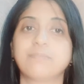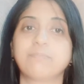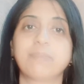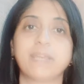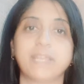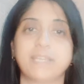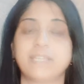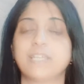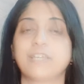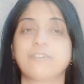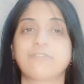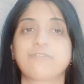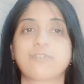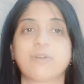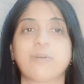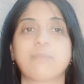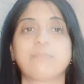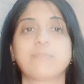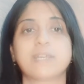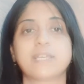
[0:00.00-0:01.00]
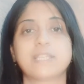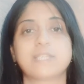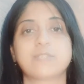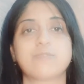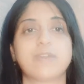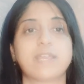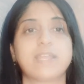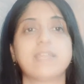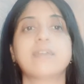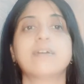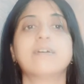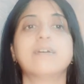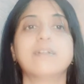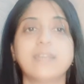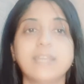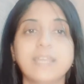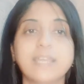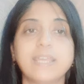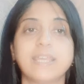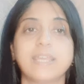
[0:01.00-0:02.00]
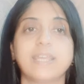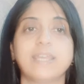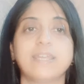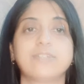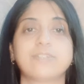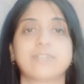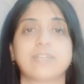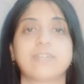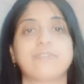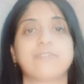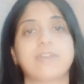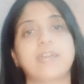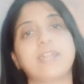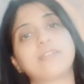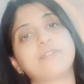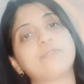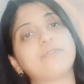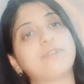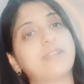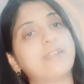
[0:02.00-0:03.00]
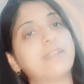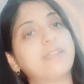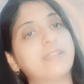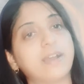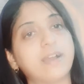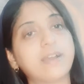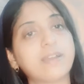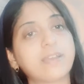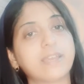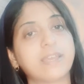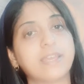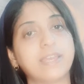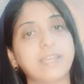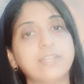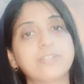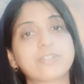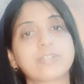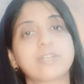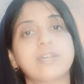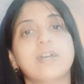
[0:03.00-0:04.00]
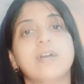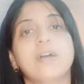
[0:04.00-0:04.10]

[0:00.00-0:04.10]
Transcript: painting from his very early age and at a very young age.